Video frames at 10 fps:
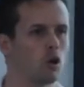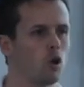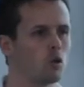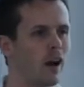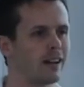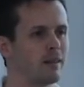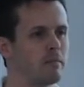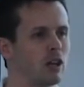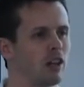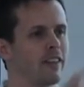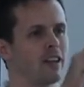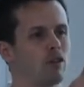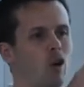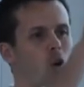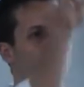You're right in the middle, and then
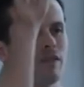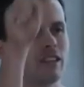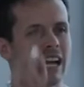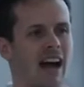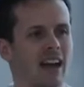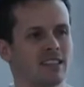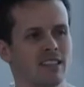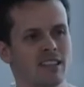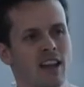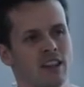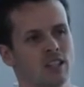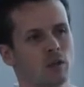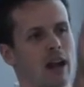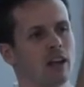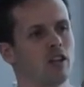you've got all of the tasks
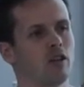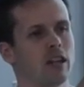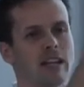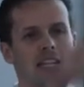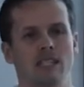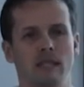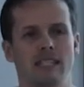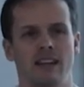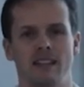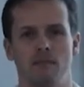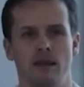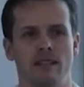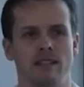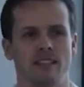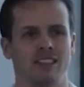surrounding you that need to be done in the
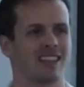business.